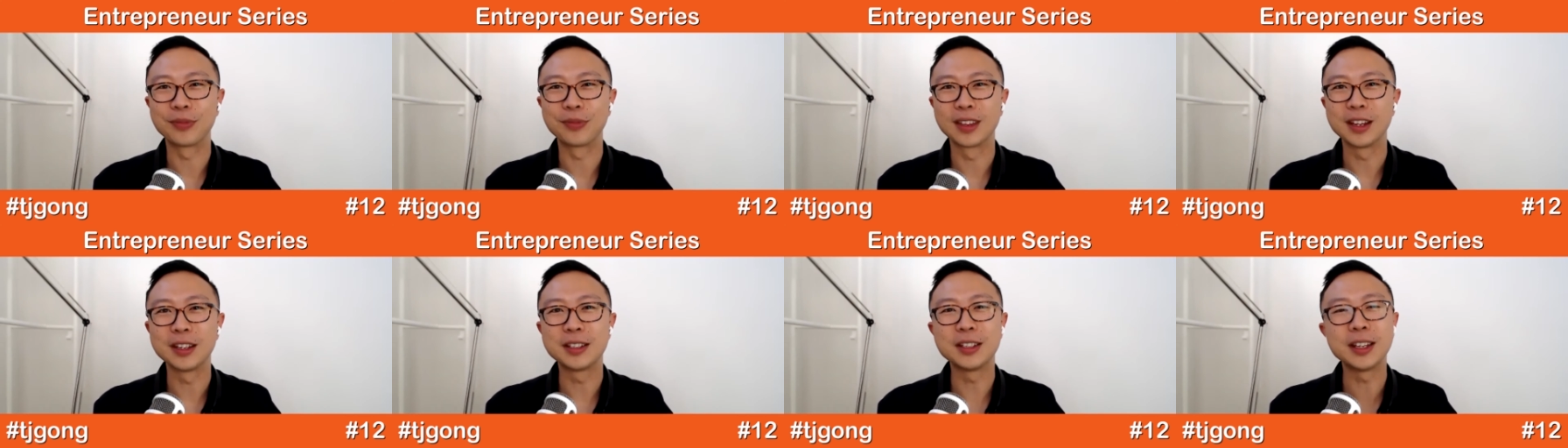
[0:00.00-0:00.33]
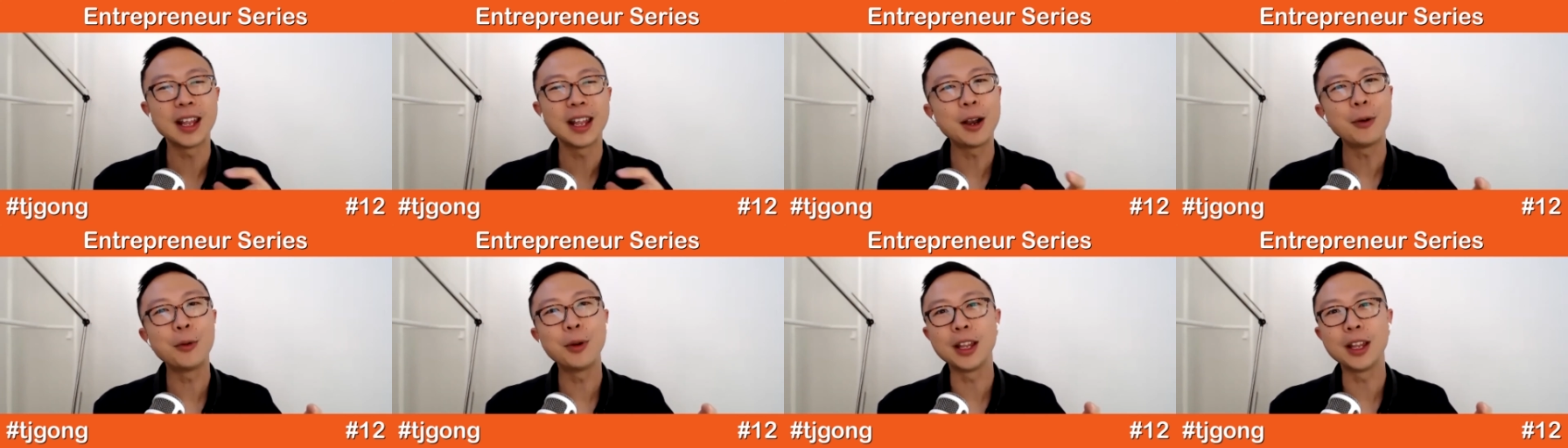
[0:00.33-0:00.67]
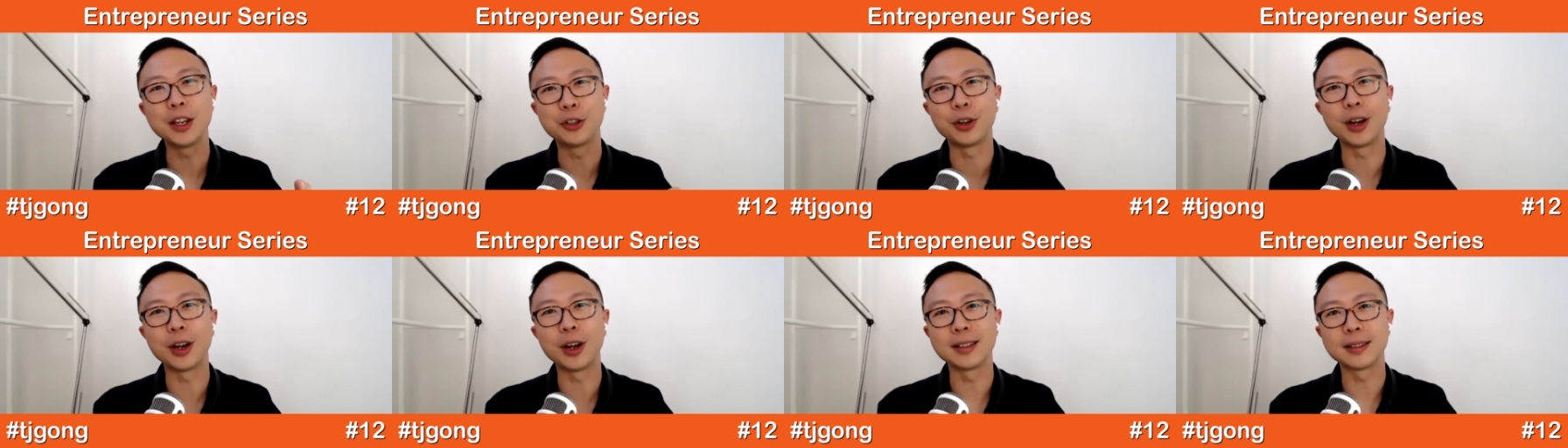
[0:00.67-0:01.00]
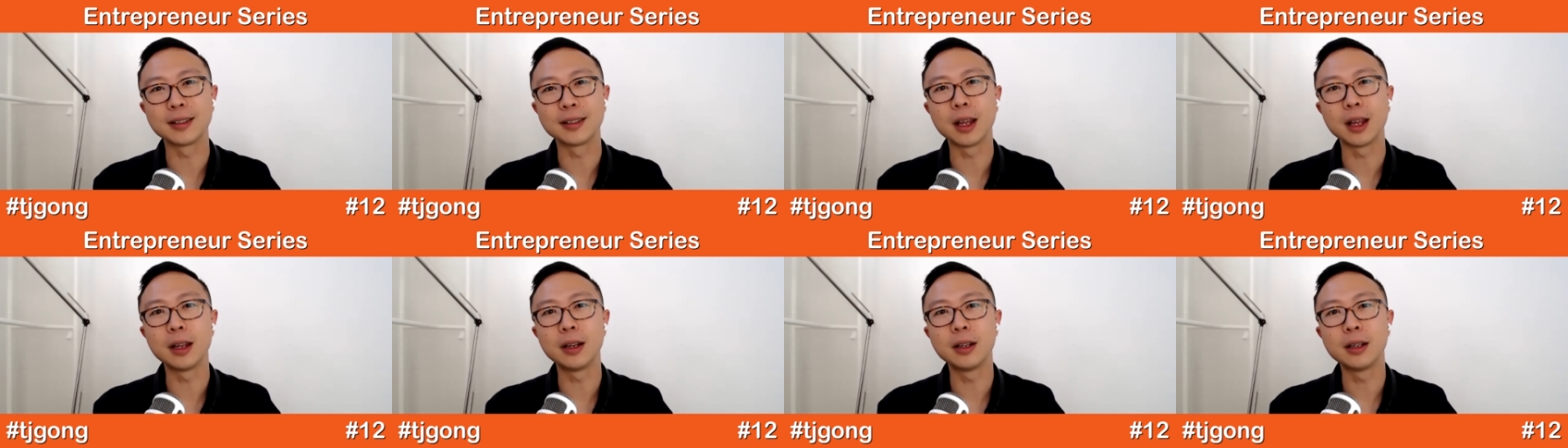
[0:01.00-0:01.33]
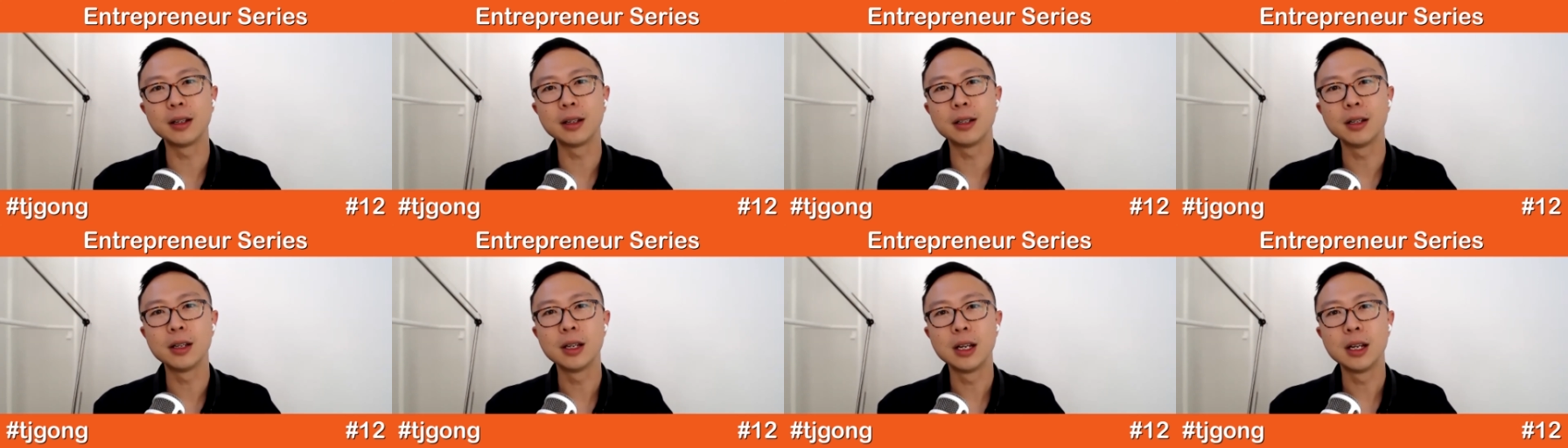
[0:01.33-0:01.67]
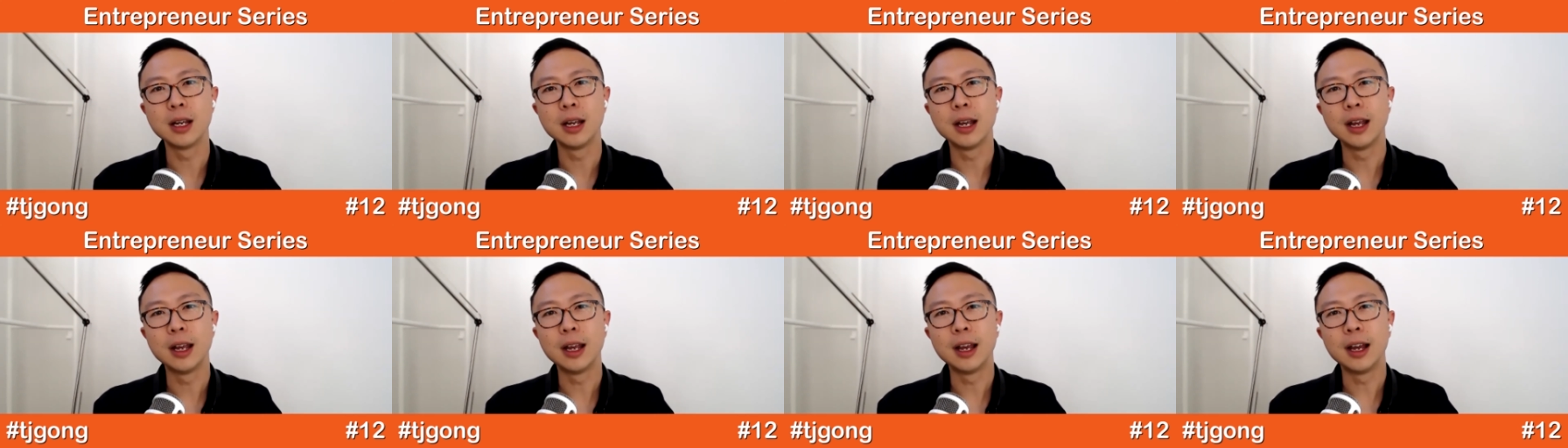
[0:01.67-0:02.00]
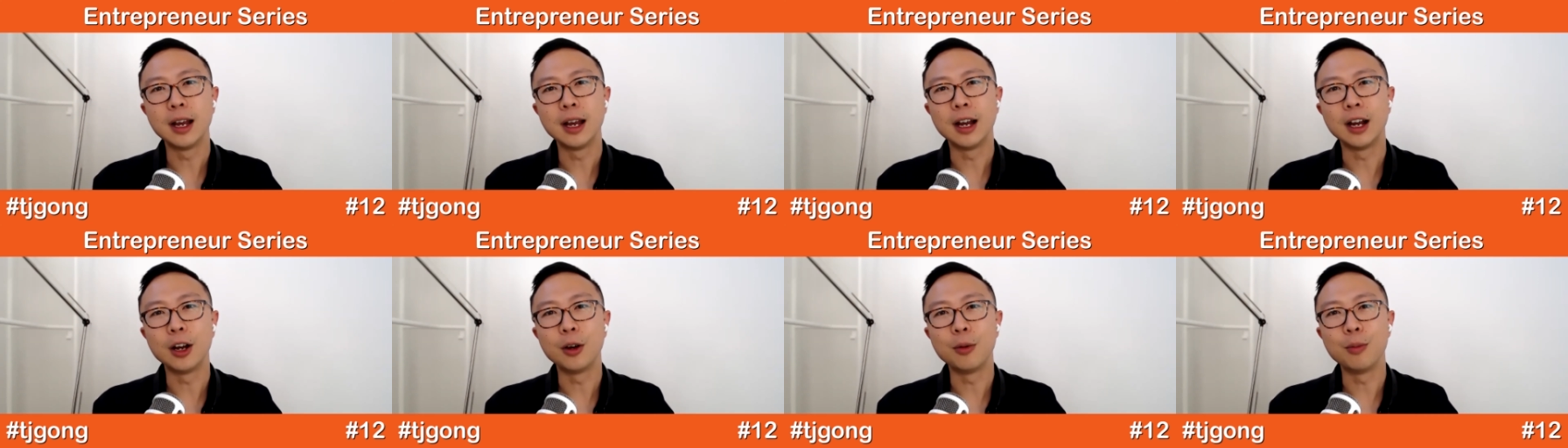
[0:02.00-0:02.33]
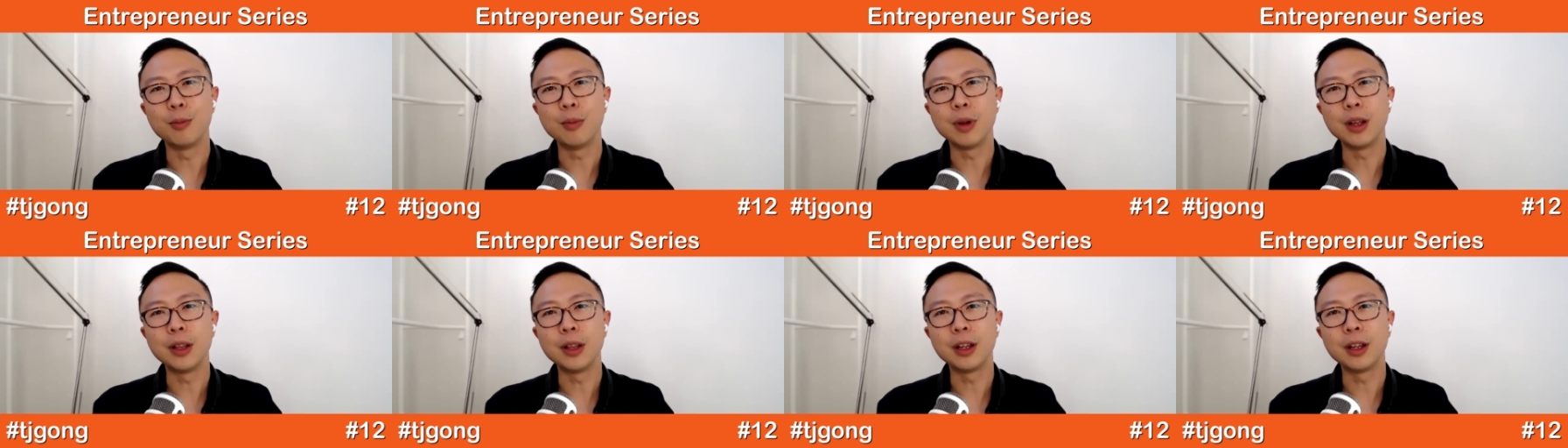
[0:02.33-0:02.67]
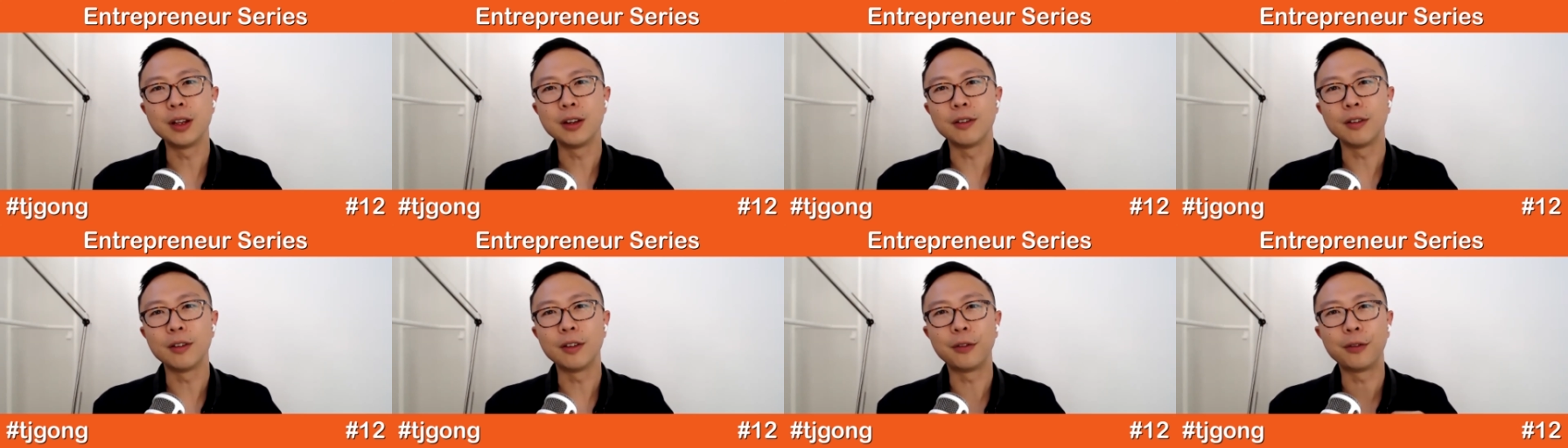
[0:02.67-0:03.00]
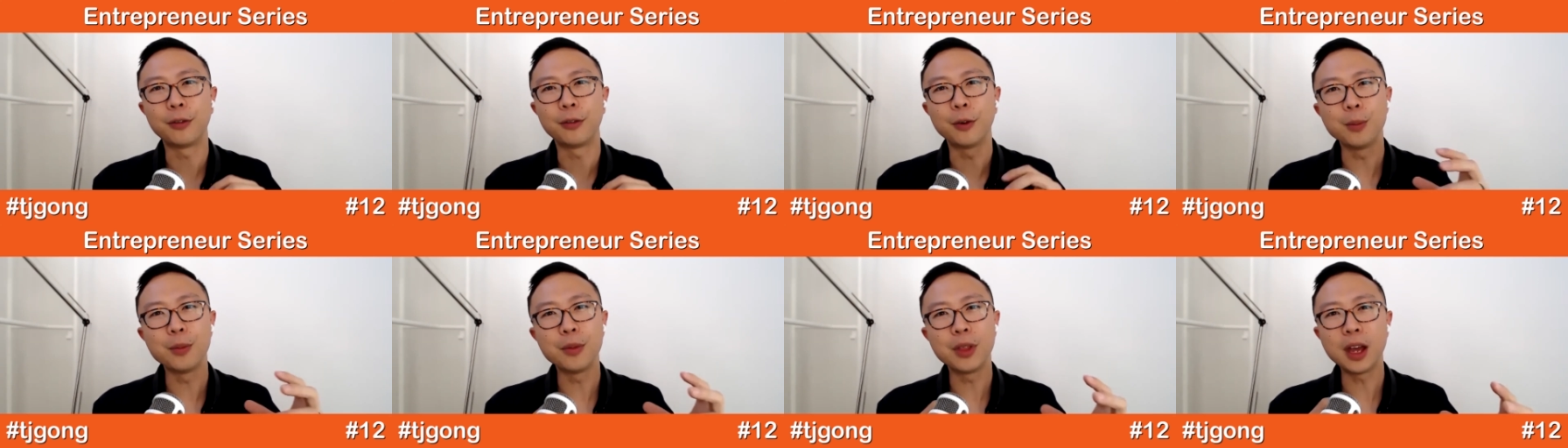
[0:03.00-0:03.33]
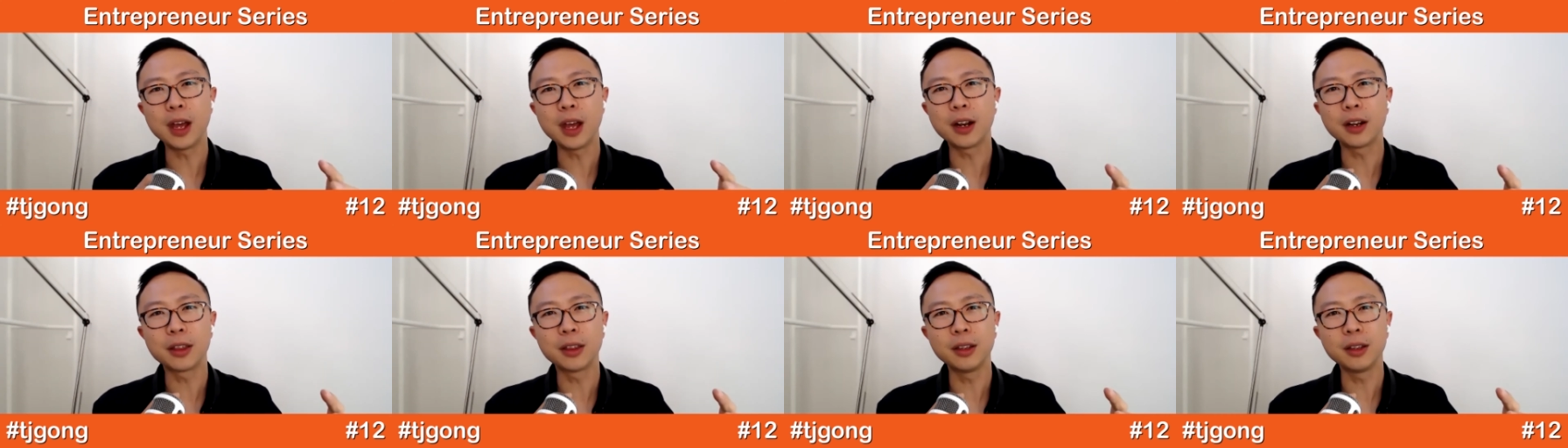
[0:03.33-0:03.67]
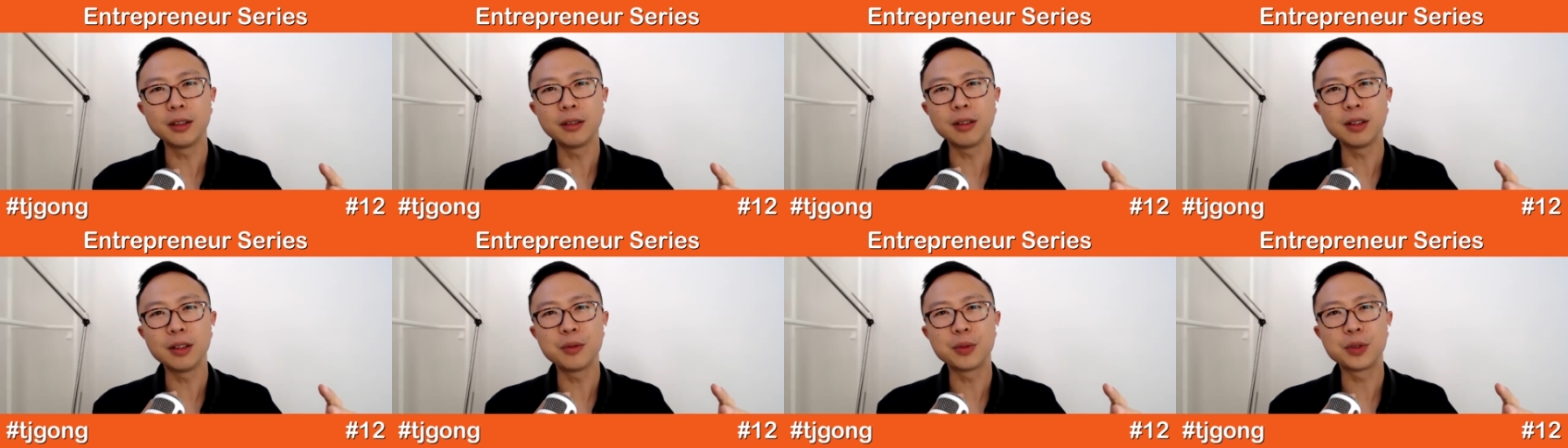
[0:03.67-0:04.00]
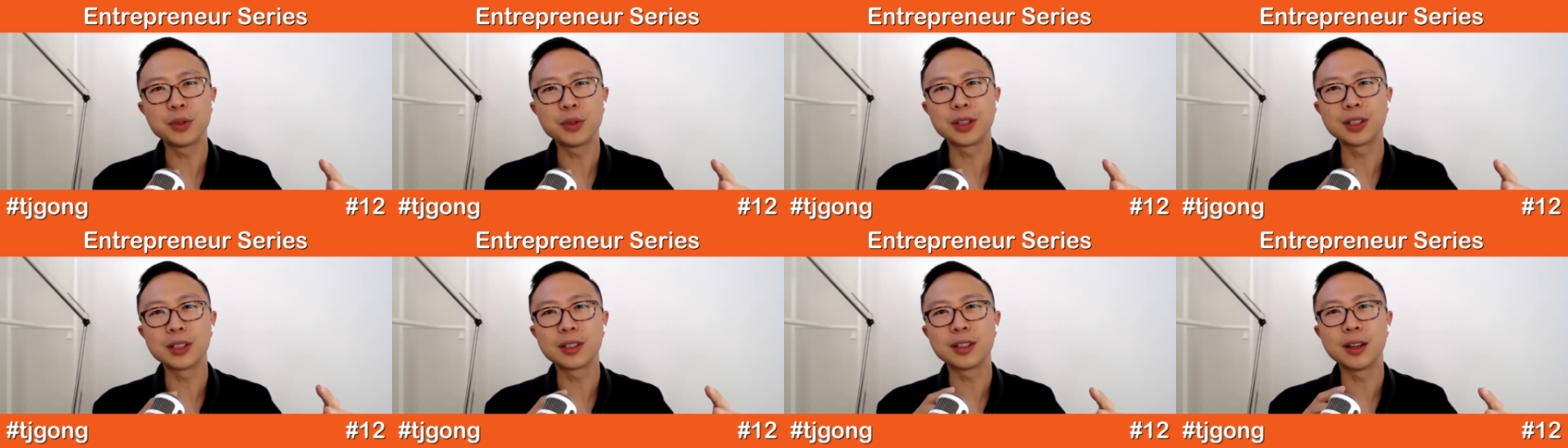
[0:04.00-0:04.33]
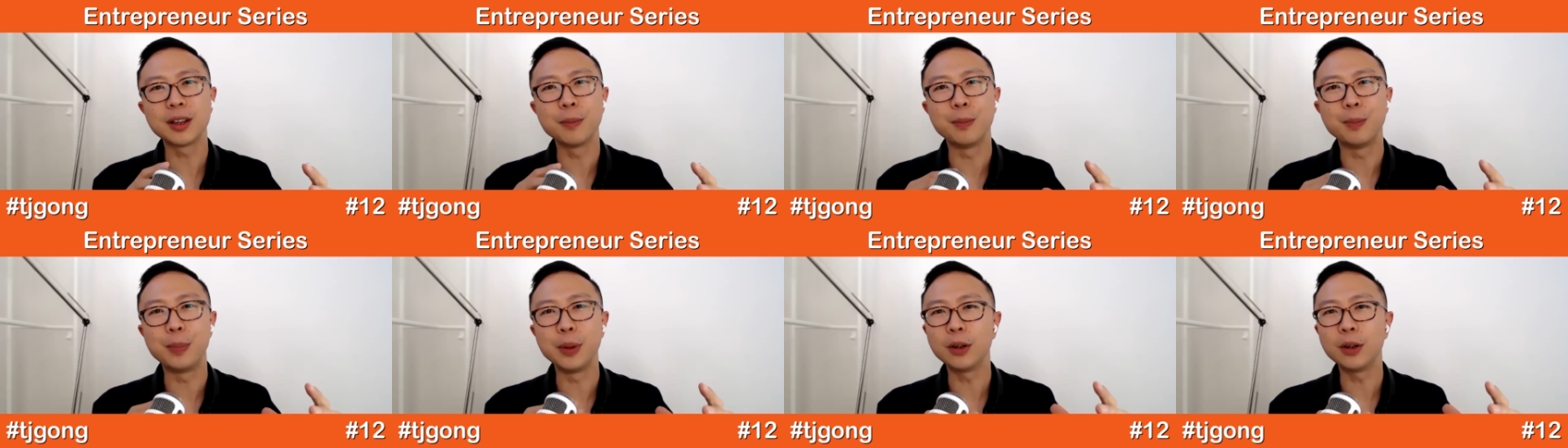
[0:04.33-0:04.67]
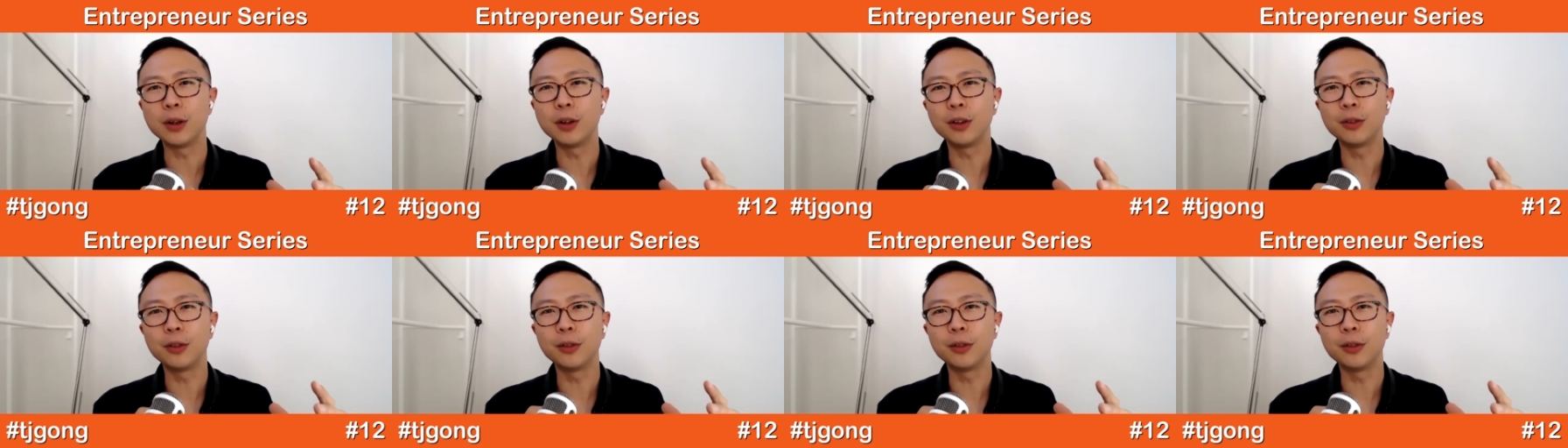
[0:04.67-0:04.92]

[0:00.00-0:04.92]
So that really translated. And then from that, I think it was just a bit of